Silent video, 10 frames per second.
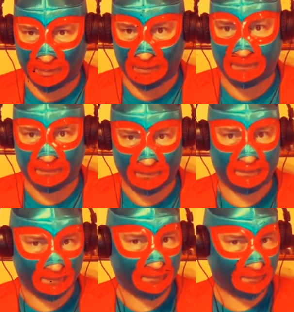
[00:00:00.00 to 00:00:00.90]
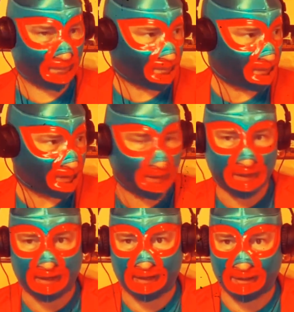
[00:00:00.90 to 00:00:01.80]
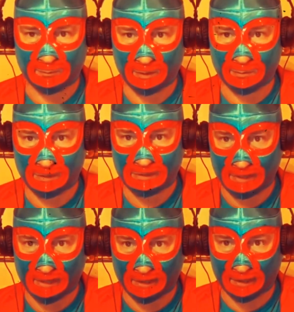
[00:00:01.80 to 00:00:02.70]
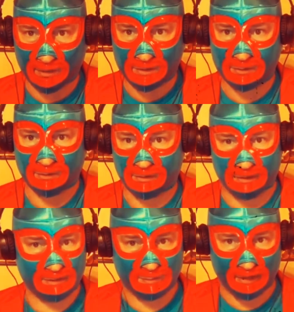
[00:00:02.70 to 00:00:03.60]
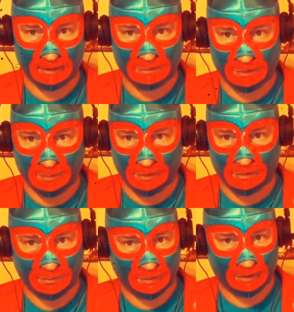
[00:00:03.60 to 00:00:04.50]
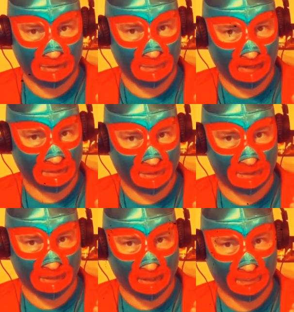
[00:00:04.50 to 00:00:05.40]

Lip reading: And where we stay in character. It is why El Scriblo wear his mask all the time.